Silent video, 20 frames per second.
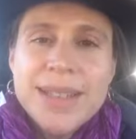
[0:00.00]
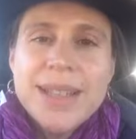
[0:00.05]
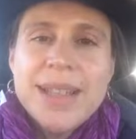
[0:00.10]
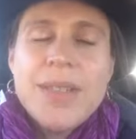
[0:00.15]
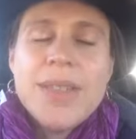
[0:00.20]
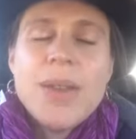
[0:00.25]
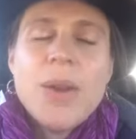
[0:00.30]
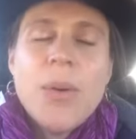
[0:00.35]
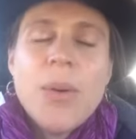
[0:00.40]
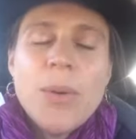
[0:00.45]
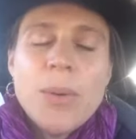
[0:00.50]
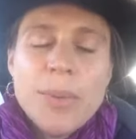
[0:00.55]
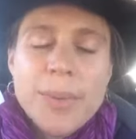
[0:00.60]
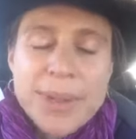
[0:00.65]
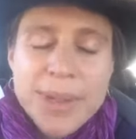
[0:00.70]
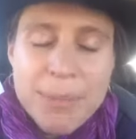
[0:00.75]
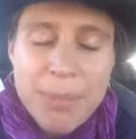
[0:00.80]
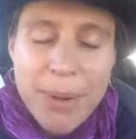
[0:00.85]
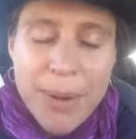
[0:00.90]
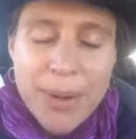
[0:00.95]
The Om
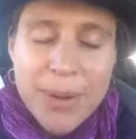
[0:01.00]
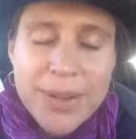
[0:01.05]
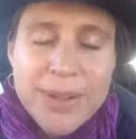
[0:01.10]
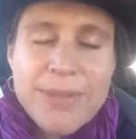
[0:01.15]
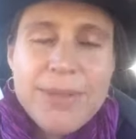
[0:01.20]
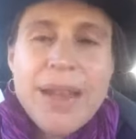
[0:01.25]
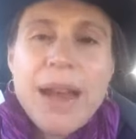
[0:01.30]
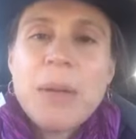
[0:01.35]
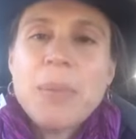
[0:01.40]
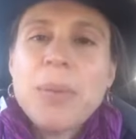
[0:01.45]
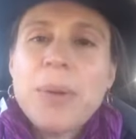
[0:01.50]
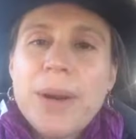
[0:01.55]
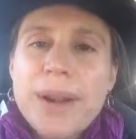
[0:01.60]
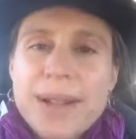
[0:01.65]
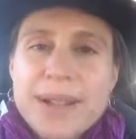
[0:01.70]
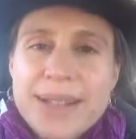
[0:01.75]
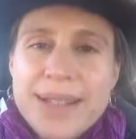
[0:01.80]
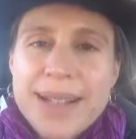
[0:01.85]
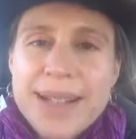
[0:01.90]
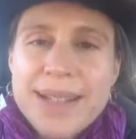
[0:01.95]
is part of that
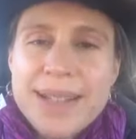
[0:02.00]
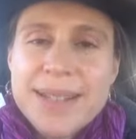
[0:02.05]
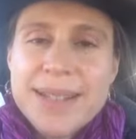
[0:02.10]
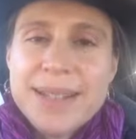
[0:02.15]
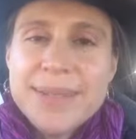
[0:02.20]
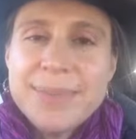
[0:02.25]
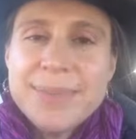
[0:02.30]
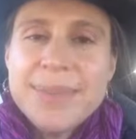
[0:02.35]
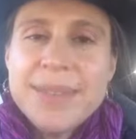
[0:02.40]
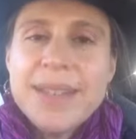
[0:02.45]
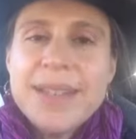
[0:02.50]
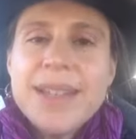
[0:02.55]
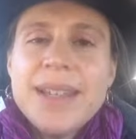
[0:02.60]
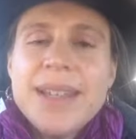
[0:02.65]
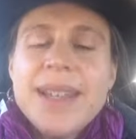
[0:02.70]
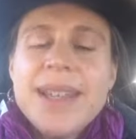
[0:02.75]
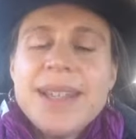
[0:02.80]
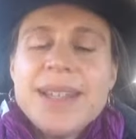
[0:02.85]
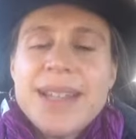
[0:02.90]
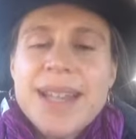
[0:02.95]
process.
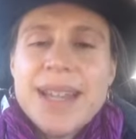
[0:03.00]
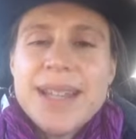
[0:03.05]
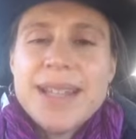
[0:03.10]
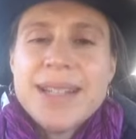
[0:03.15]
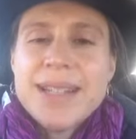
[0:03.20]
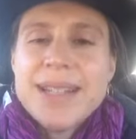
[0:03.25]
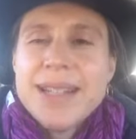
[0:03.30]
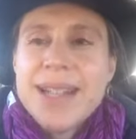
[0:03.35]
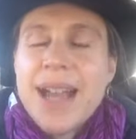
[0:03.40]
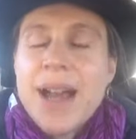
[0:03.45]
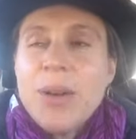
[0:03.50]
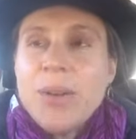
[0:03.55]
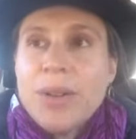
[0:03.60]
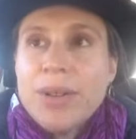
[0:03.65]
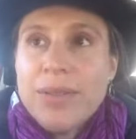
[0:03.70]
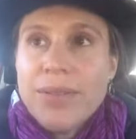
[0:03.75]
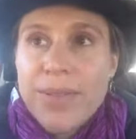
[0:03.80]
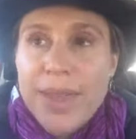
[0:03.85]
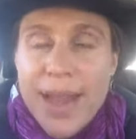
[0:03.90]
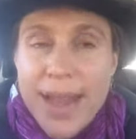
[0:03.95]
It takes us out
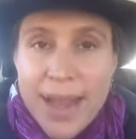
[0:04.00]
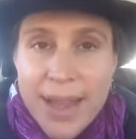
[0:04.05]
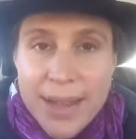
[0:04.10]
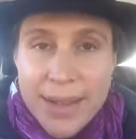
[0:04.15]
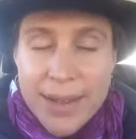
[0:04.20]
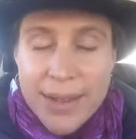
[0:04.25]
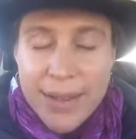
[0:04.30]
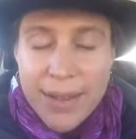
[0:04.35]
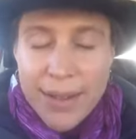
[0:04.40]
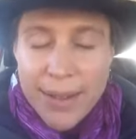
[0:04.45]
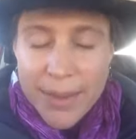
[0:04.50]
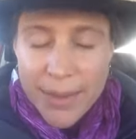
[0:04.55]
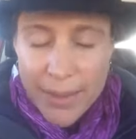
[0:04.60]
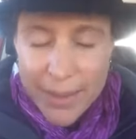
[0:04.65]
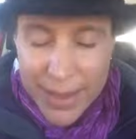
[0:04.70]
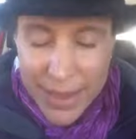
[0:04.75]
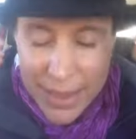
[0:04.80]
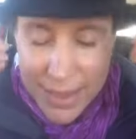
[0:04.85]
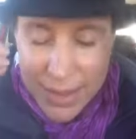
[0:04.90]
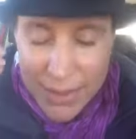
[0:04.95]
of that
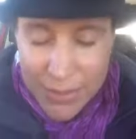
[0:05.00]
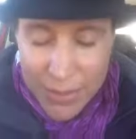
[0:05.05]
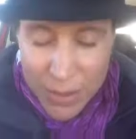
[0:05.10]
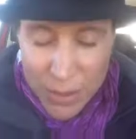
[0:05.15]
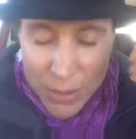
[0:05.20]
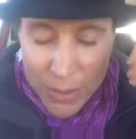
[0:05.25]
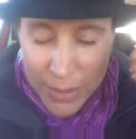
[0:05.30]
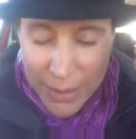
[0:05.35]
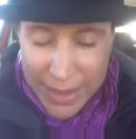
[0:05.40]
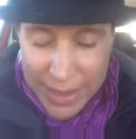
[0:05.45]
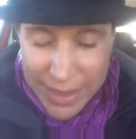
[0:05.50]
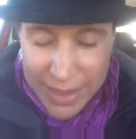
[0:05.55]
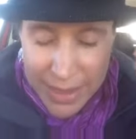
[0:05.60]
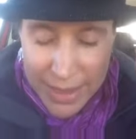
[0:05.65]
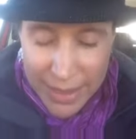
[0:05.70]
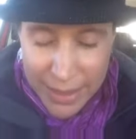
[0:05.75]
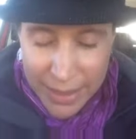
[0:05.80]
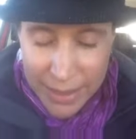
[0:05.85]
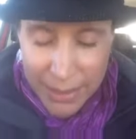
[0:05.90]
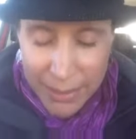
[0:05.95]

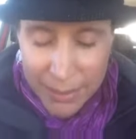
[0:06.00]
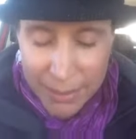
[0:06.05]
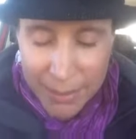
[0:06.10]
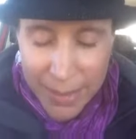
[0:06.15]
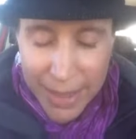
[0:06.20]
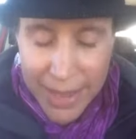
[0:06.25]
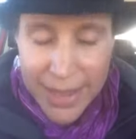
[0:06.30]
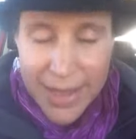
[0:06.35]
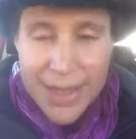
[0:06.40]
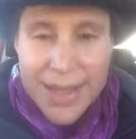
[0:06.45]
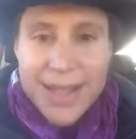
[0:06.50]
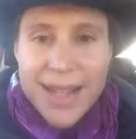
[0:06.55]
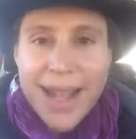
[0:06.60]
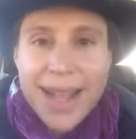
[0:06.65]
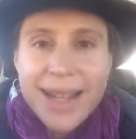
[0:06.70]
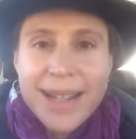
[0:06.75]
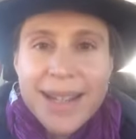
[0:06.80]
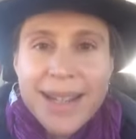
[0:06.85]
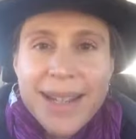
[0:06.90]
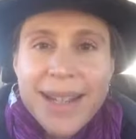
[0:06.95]
individualistic
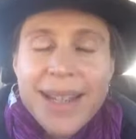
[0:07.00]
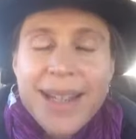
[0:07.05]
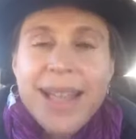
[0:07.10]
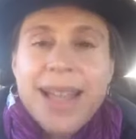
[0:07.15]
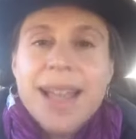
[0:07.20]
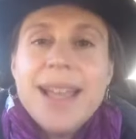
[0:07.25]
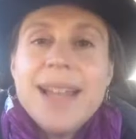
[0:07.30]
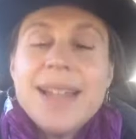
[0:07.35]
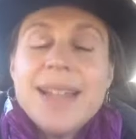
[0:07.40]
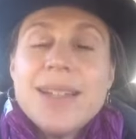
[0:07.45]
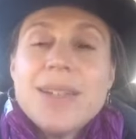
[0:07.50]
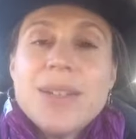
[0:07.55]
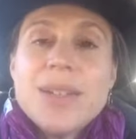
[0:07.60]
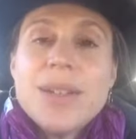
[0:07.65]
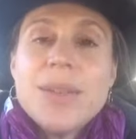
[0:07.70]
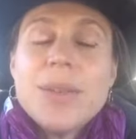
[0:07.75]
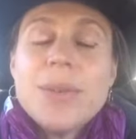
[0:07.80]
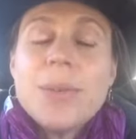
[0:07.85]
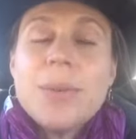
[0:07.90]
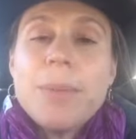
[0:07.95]
mindset and
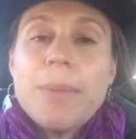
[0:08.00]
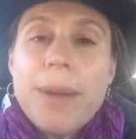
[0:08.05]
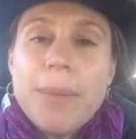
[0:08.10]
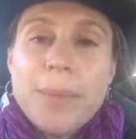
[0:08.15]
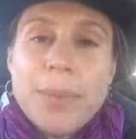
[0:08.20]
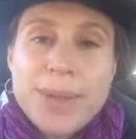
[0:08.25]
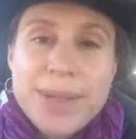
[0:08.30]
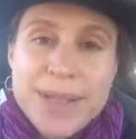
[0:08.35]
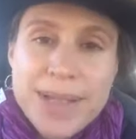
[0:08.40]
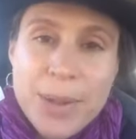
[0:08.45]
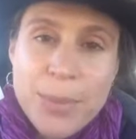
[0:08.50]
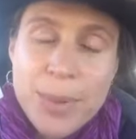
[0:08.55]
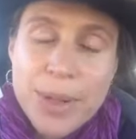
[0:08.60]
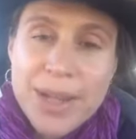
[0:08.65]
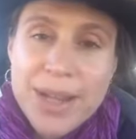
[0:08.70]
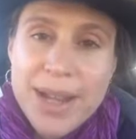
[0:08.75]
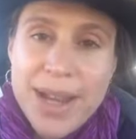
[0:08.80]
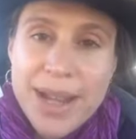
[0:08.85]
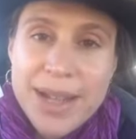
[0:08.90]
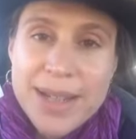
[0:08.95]
into the remembrance that we're
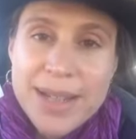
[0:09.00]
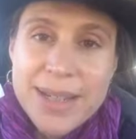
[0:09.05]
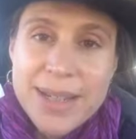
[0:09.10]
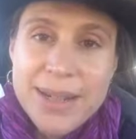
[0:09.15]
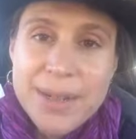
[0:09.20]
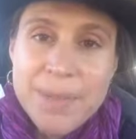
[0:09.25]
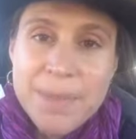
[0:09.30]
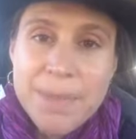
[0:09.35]
connected.